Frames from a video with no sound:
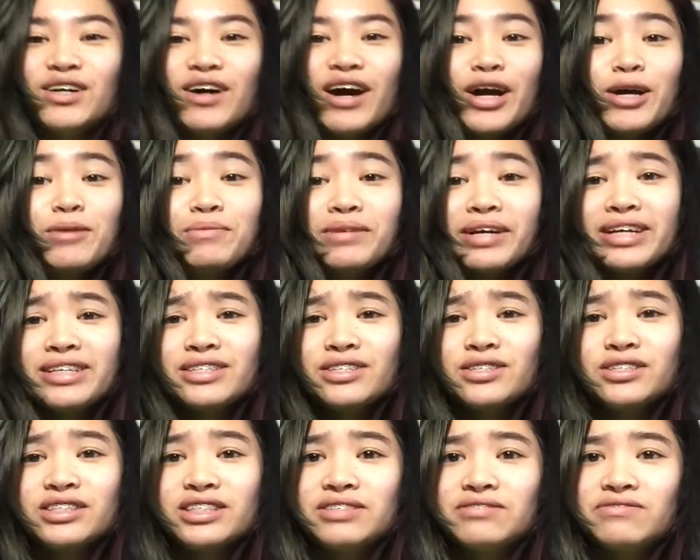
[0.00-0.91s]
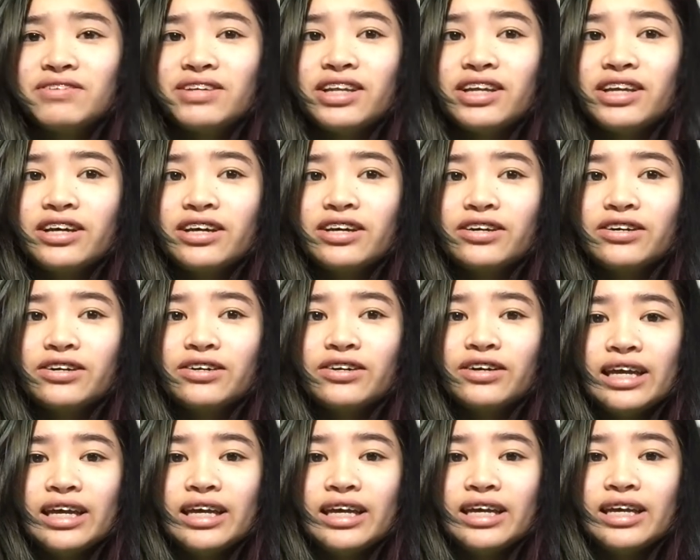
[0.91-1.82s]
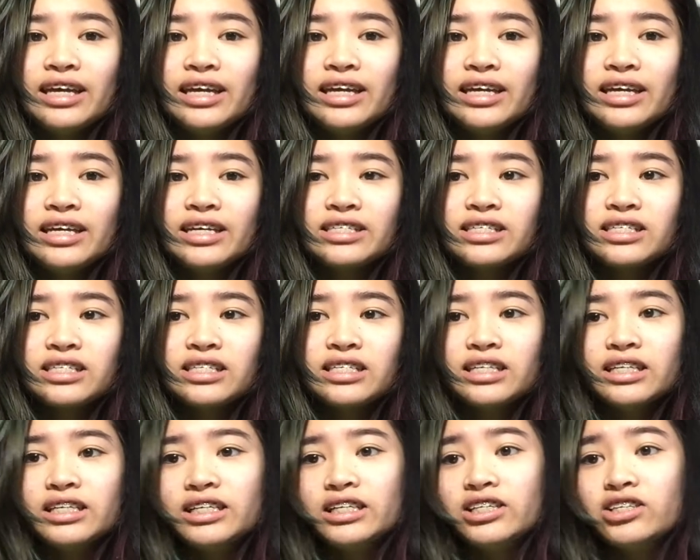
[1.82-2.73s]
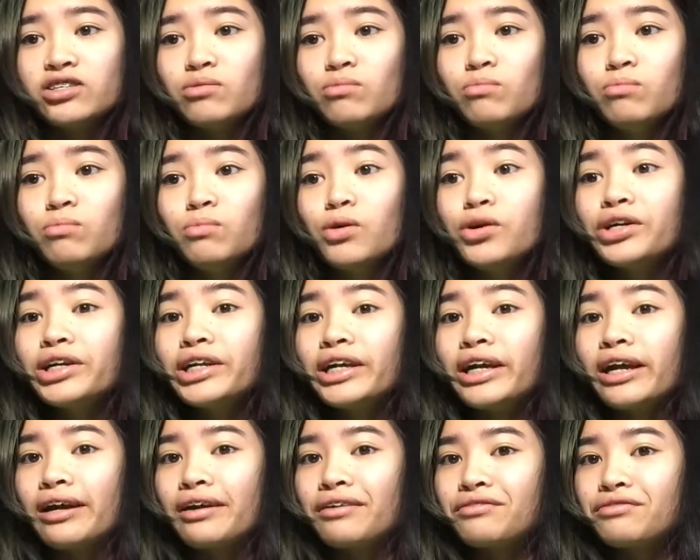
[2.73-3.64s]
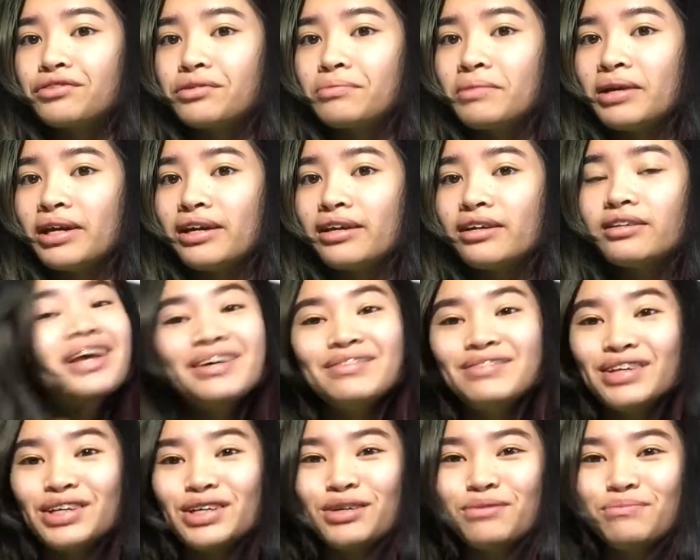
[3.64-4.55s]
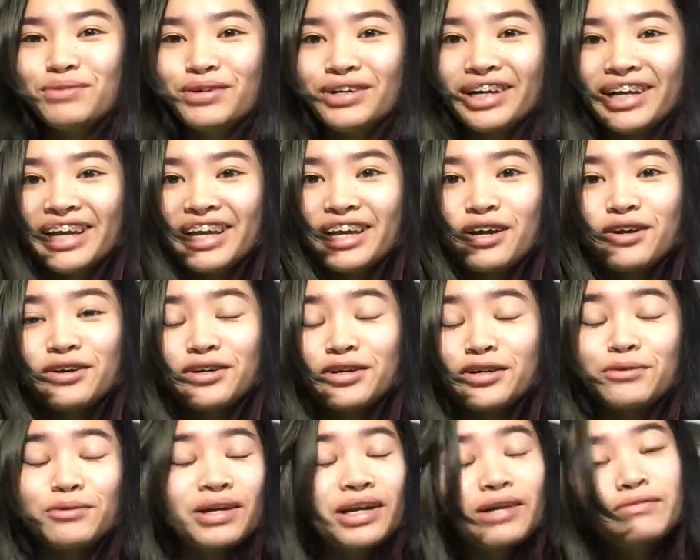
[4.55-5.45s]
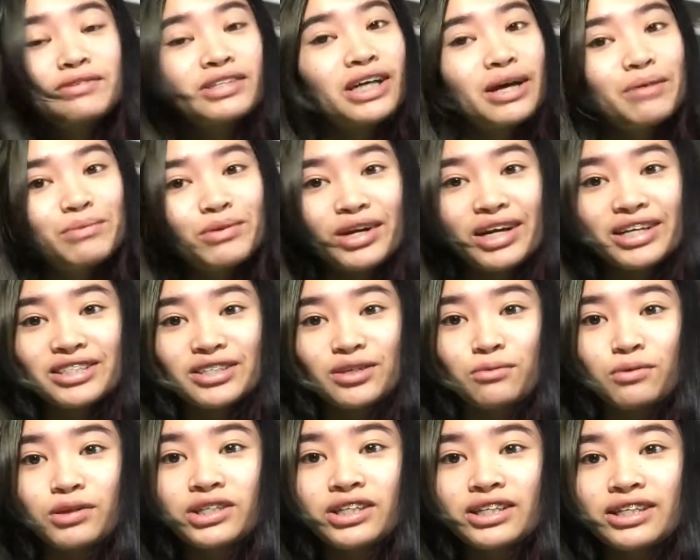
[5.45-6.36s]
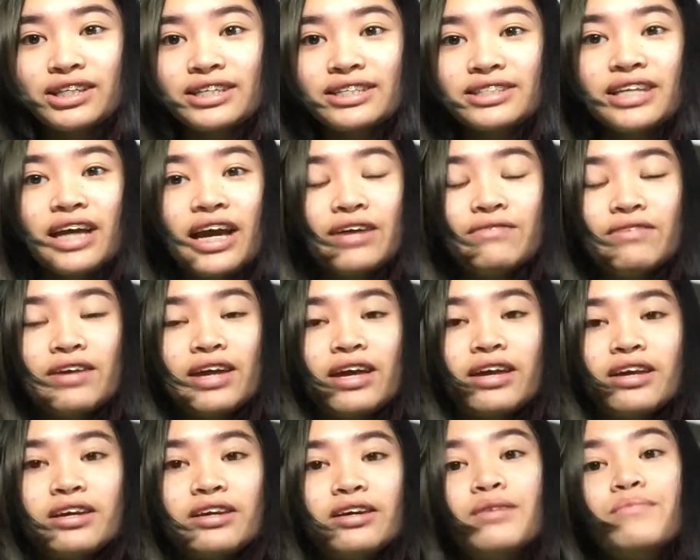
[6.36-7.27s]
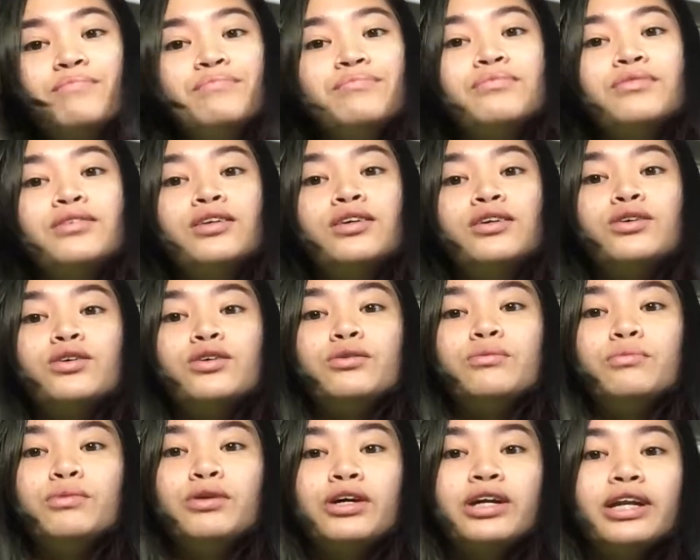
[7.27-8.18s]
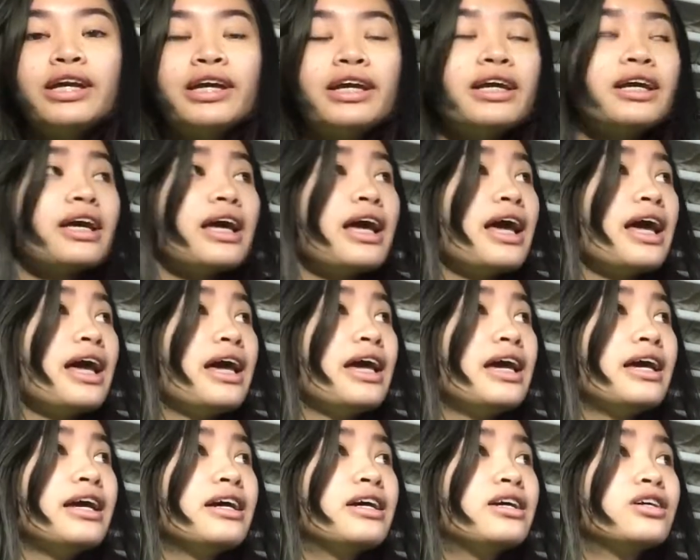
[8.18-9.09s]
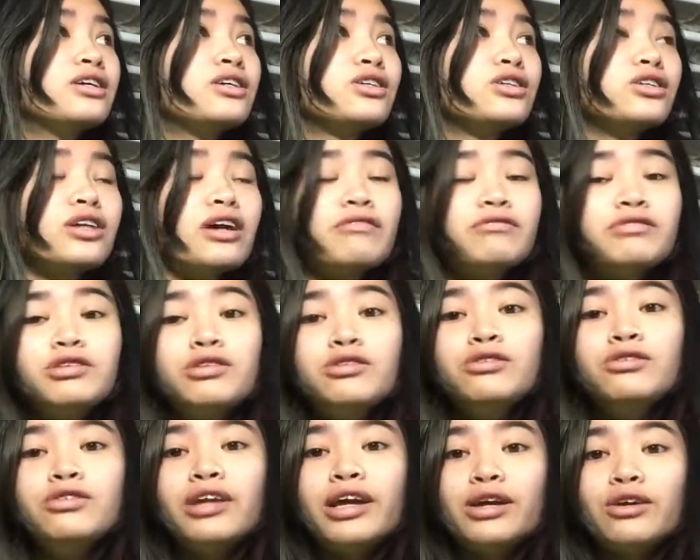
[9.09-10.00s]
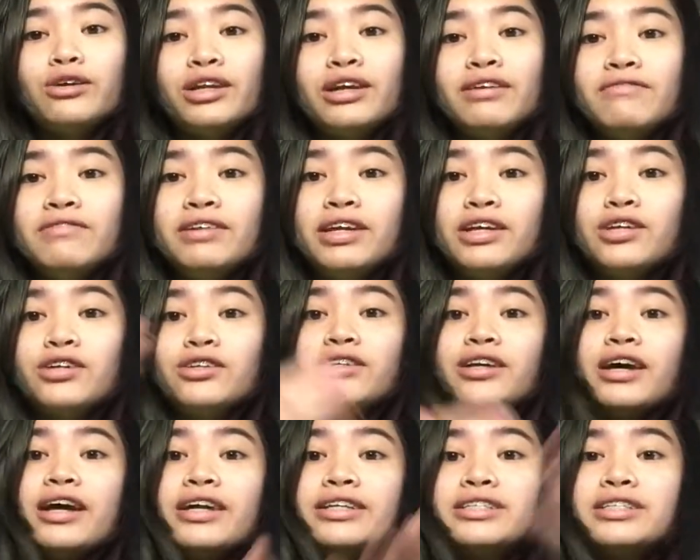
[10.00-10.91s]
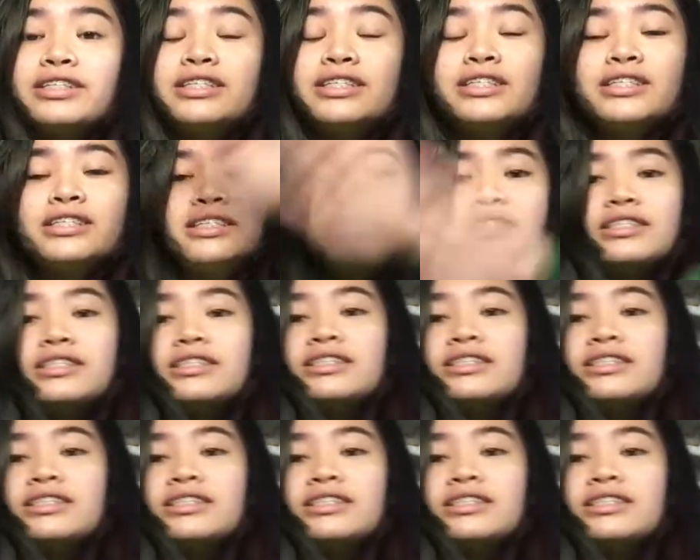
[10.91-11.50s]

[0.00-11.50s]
I hope you guys enjoyed this video. It is morning for me. Have a good morning, or whatever time you guys are watching this. Have a good morning, a good afternoon, a good evening, good night,